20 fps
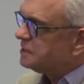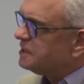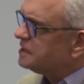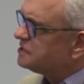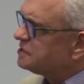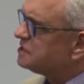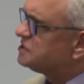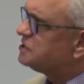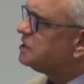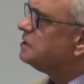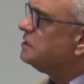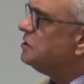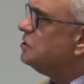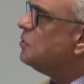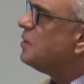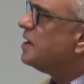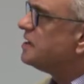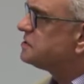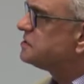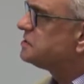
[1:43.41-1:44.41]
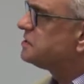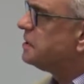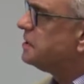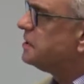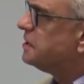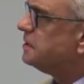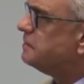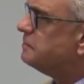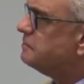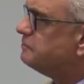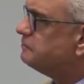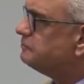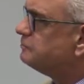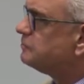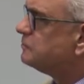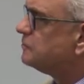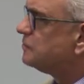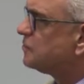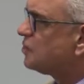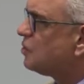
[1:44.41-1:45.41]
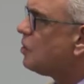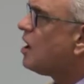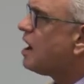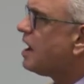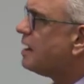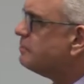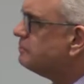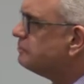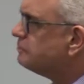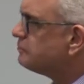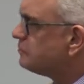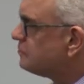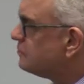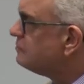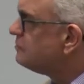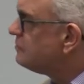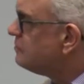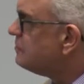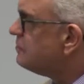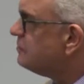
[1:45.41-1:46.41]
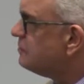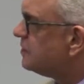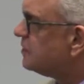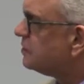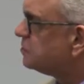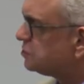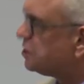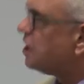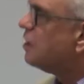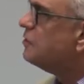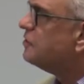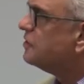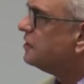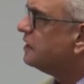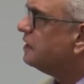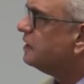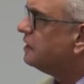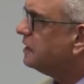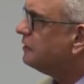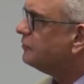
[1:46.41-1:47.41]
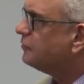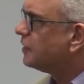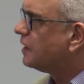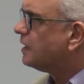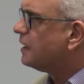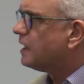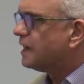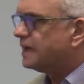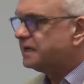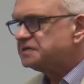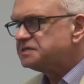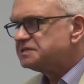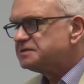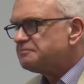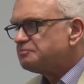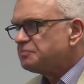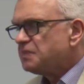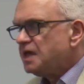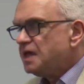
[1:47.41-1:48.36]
There's a certain U.S. Um, crime show that he, he really likes,